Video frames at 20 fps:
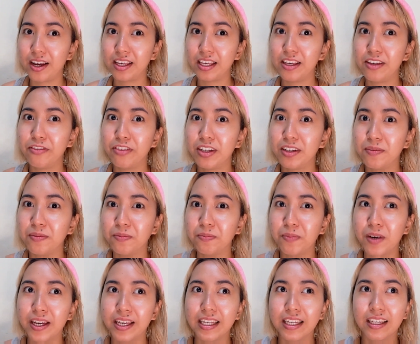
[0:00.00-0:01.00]
Even
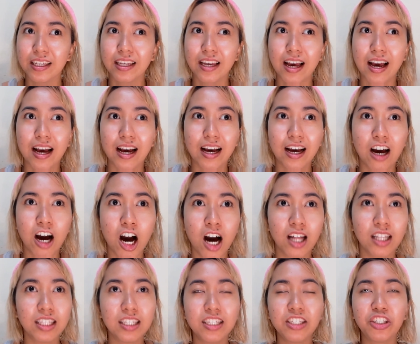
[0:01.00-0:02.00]
my
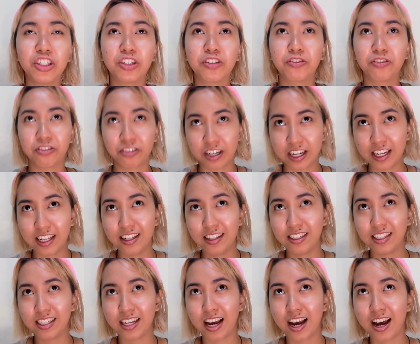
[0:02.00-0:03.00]
college
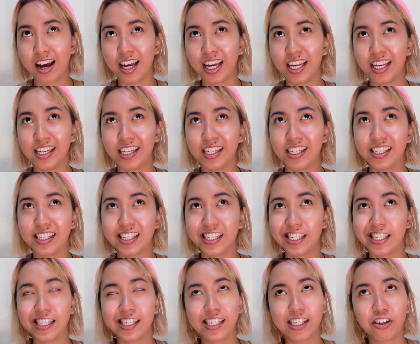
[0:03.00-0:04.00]
friends, I
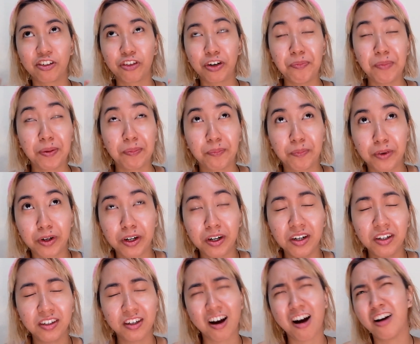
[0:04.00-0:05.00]
remember
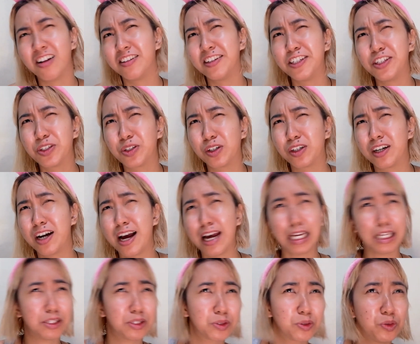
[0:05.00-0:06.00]
college or high
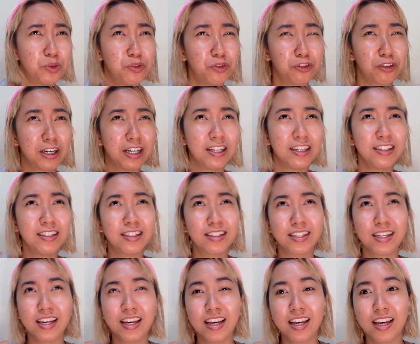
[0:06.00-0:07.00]
school friends,
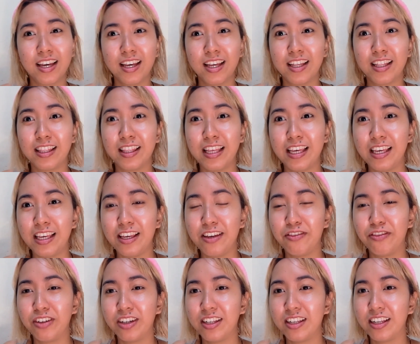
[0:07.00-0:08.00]
they
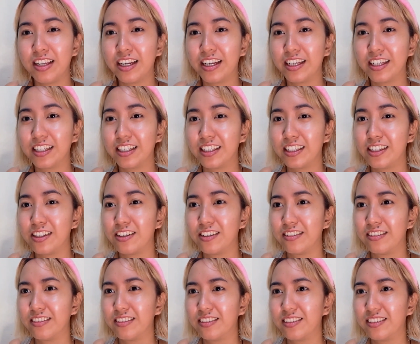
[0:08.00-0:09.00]
even like, you know,